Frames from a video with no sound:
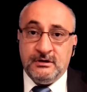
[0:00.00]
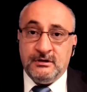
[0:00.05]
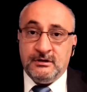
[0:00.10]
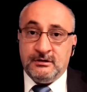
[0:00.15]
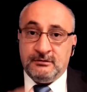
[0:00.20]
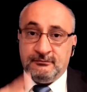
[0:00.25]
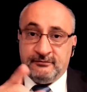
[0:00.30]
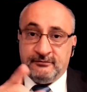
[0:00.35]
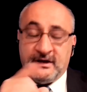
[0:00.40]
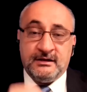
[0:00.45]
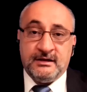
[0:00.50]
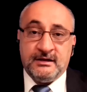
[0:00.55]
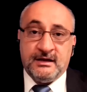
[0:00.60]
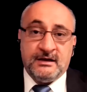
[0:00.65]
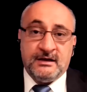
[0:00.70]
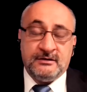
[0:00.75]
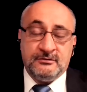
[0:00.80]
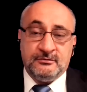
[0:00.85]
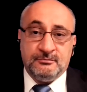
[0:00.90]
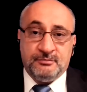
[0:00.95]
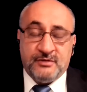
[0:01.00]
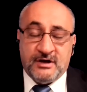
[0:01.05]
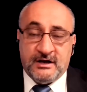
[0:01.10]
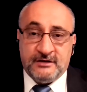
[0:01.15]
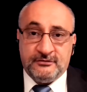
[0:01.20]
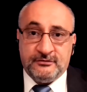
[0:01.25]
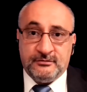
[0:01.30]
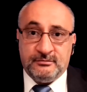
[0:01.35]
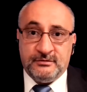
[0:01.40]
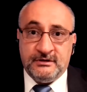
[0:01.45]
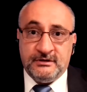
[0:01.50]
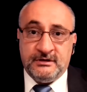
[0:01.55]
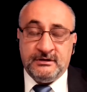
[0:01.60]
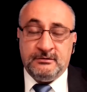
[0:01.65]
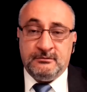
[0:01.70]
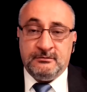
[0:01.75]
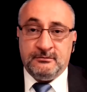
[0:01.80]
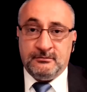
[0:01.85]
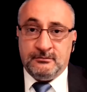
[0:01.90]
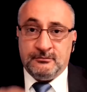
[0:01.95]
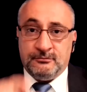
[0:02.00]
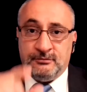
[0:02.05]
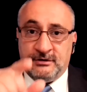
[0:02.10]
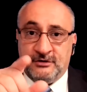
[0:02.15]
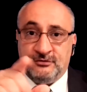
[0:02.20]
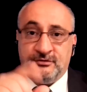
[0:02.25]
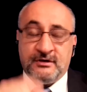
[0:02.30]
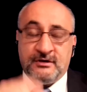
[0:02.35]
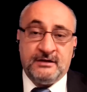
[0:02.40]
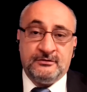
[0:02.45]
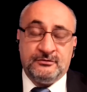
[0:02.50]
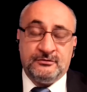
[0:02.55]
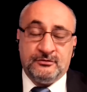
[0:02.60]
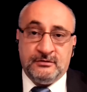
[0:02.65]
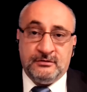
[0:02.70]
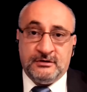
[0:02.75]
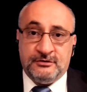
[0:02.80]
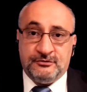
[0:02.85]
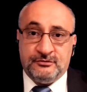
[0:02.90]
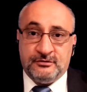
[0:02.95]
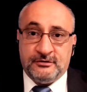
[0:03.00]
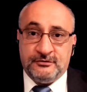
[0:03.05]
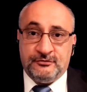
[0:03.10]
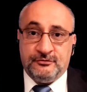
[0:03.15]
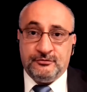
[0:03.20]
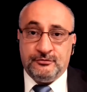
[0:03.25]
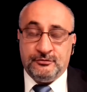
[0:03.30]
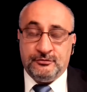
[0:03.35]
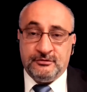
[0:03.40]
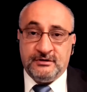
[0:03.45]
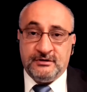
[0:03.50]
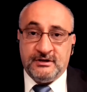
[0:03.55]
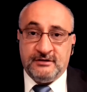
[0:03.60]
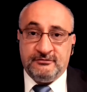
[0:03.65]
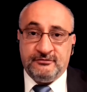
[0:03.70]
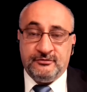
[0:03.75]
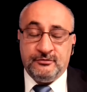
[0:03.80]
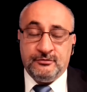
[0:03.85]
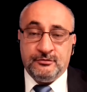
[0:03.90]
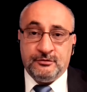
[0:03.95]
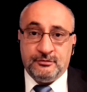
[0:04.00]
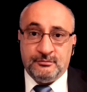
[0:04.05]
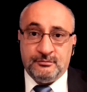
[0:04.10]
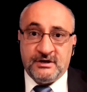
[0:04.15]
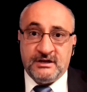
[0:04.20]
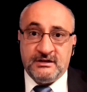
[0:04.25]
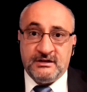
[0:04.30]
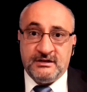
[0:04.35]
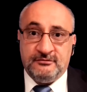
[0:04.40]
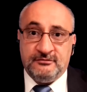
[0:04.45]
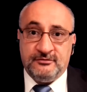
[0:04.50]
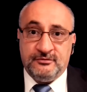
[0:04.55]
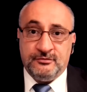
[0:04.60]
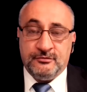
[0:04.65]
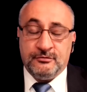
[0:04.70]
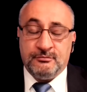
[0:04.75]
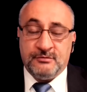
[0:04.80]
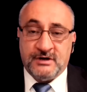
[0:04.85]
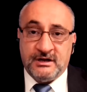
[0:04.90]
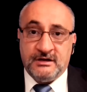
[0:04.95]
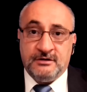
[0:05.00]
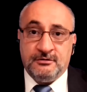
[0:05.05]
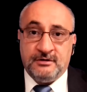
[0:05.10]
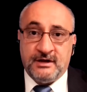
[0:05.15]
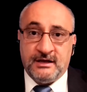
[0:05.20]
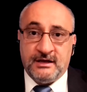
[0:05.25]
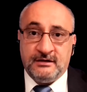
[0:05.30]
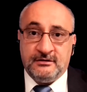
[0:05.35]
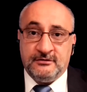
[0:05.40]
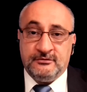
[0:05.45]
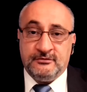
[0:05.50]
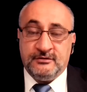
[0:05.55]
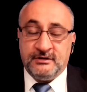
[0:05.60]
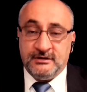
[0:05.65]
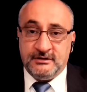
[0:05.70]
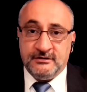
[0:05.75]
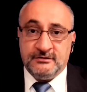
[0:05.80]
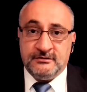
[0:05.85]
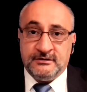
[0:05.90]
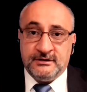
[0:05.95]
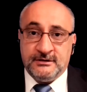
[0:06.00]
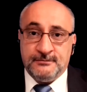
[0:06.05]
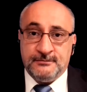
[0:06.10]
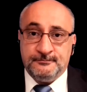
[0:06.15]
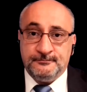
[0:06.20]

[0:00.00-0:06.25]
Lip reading: find out, possibly reach out and touch your nephew or my nephew or my grandkids and kill them?